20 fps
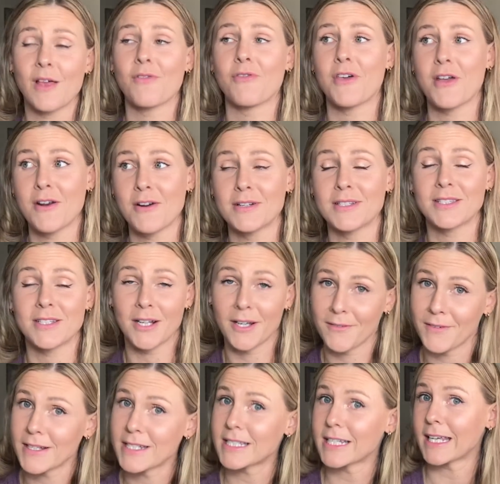their stuff
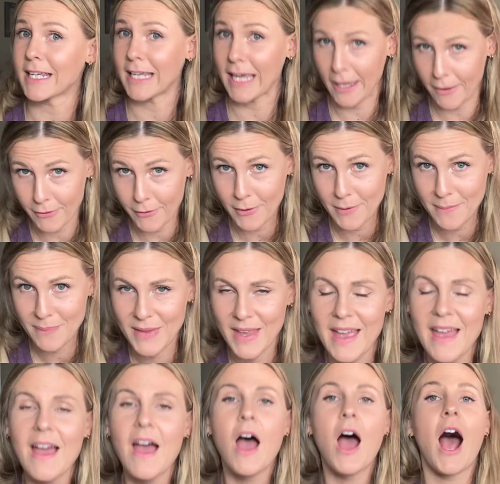together.
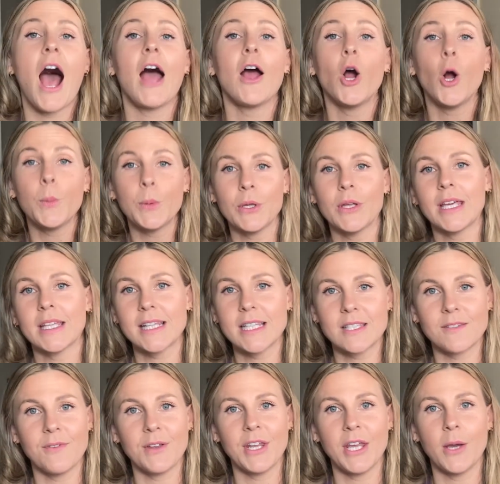I hope you like this
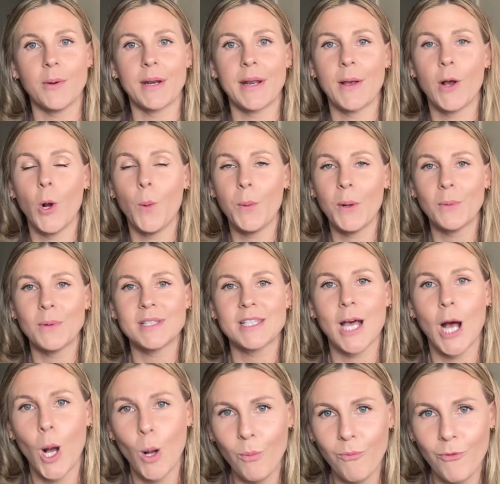video, and I hope it was
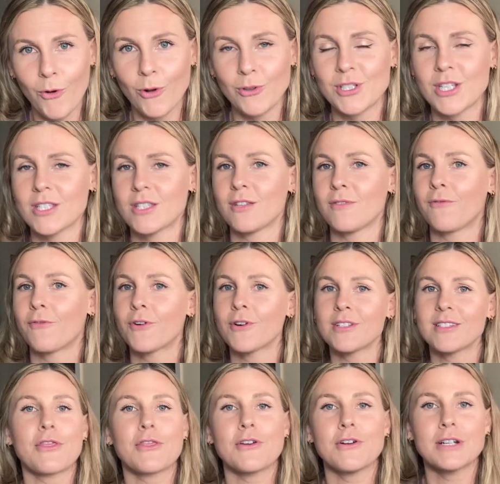helpful. Just the
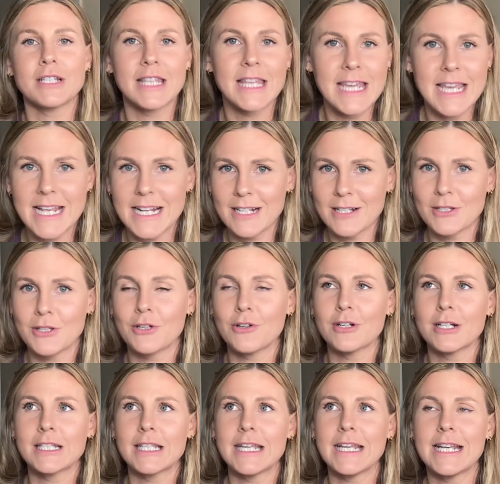first 12 to
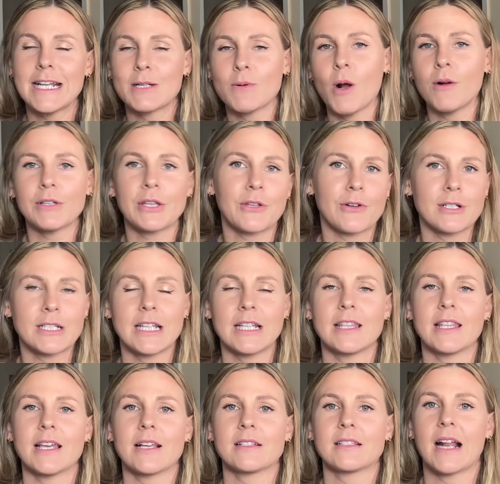13
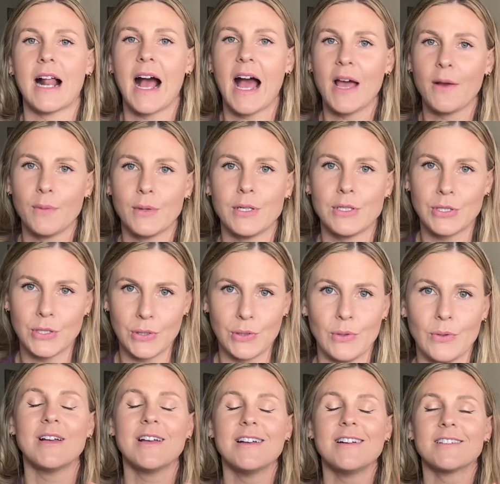things that I would
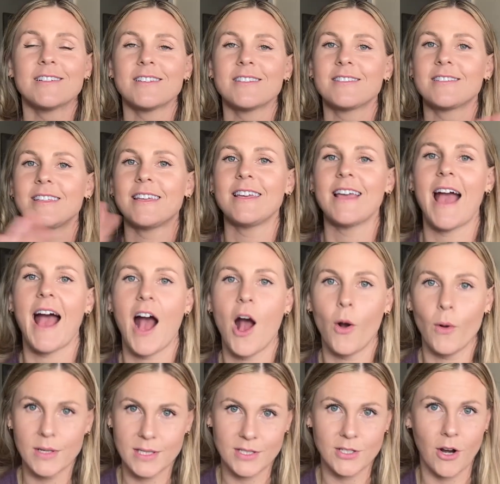do to see how
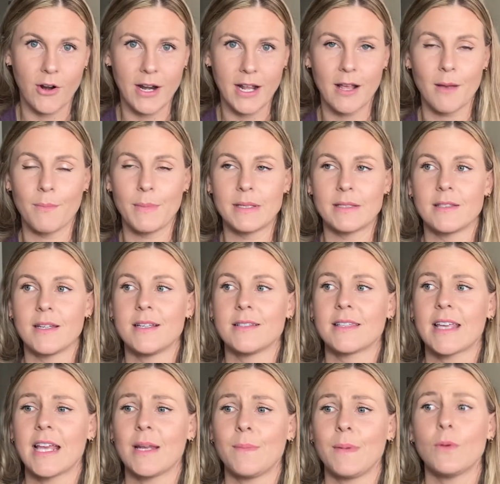starting a business
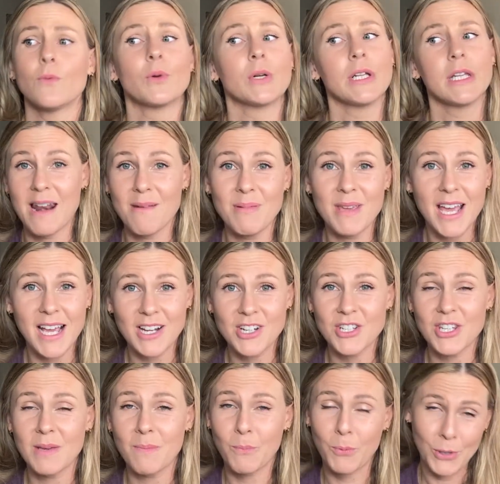can be really
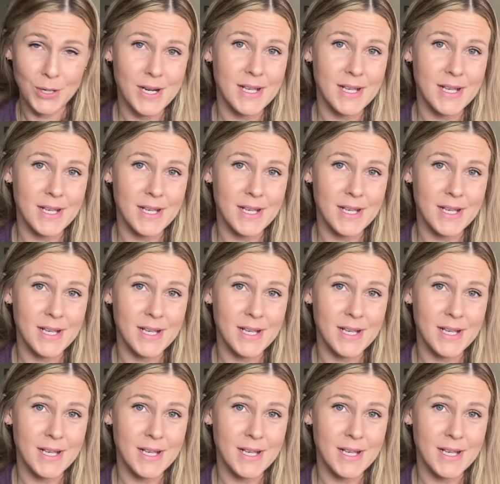actually pretty